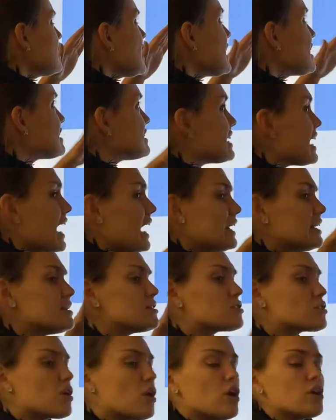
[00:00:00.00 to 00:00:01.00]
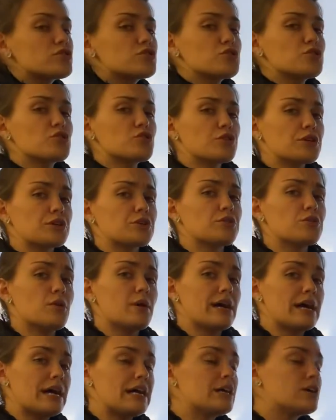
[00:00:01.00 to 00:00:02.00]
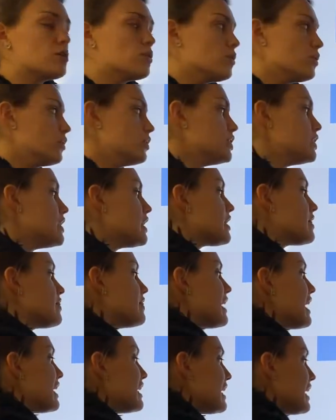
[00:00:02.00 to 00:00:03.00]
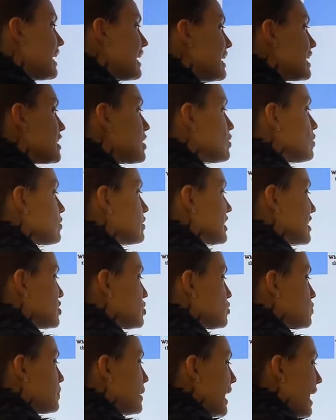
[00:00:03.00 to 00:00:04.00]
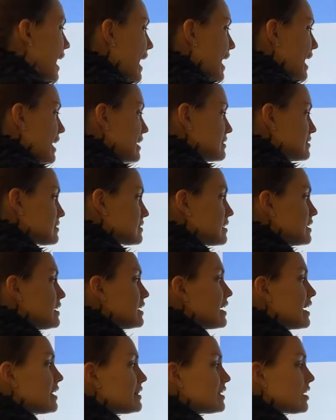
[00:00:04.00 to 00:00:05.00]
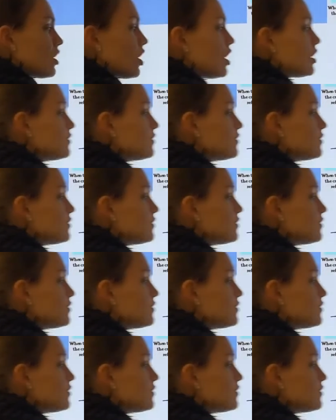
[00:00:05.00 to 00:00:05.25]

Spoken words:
That is called your critical angle. That angle that you pass, and then all